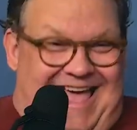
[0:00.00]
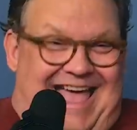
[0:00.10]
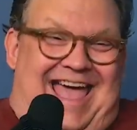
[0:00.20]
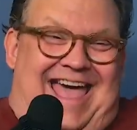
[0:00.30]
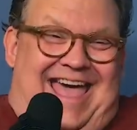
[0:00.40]

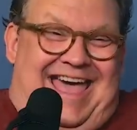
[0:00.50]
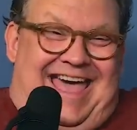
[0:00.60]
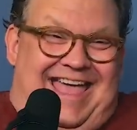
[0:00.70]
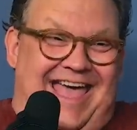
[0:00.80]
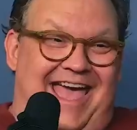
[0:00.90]

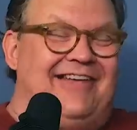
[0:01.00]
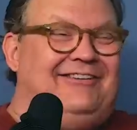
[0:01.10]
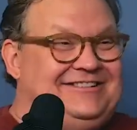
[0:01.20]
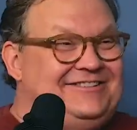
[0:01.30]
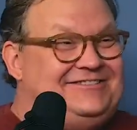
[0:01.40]
Yep.
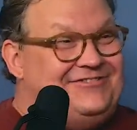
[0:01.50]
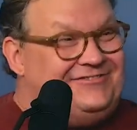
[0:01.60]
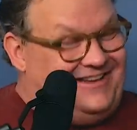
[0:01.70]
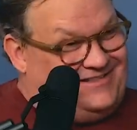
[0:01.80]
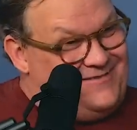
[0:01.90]
And also too,
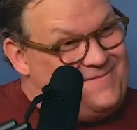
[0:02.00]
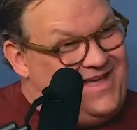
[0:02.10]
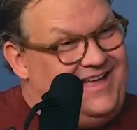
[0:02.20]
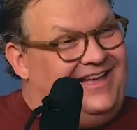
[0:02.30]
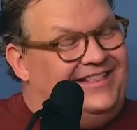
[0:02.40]
like
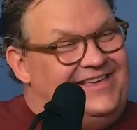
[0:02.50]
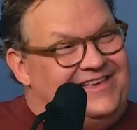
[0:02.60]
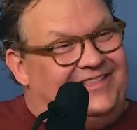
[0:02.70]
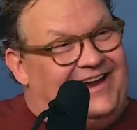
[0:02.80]
the